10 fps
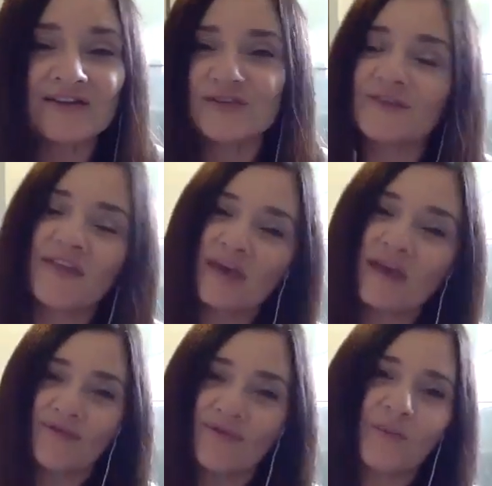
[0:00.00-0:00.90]
so that they
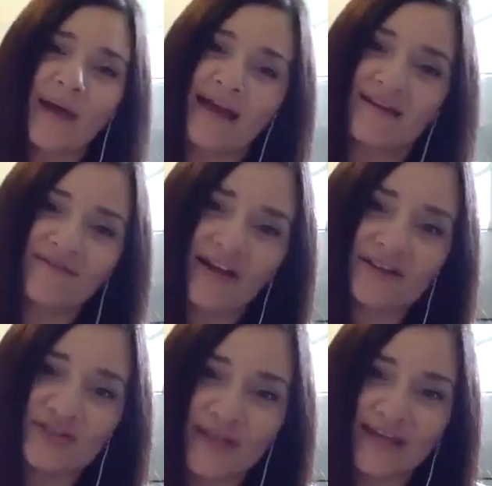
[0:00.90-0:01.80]
can review back and
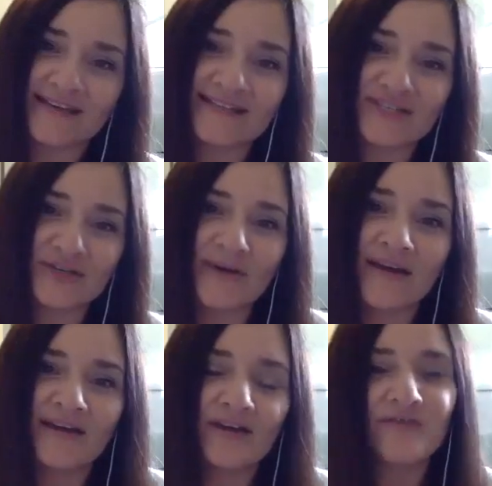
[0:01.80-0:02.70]
find your links to
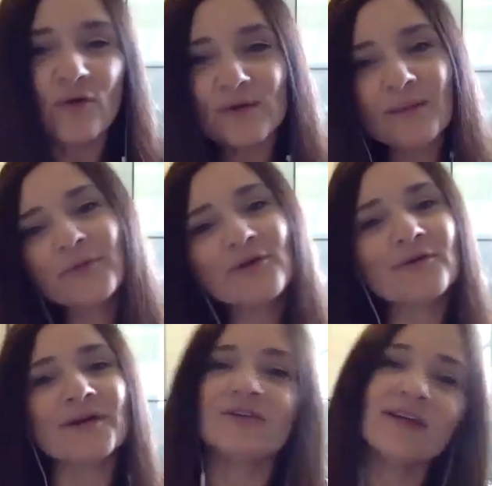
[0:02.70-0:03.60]
your phone
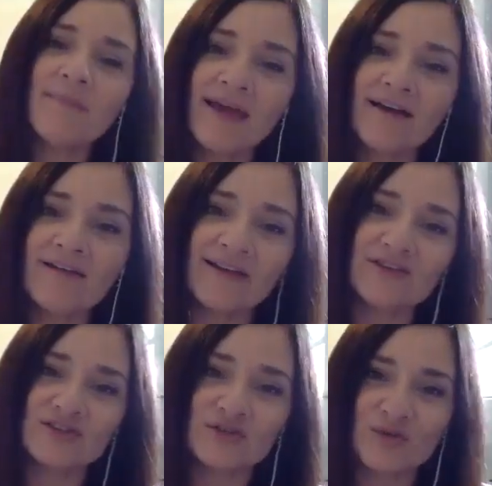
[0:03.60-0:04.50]
number and your email and
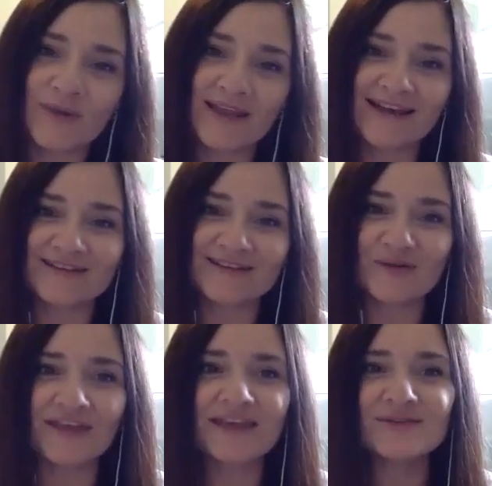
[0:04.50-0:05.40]
your social media.
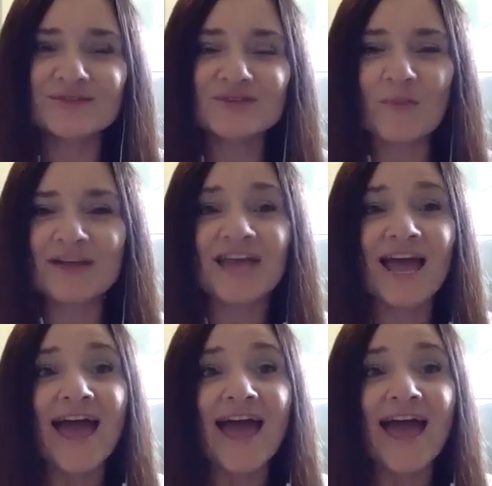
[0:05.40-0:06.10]
So thank you so much.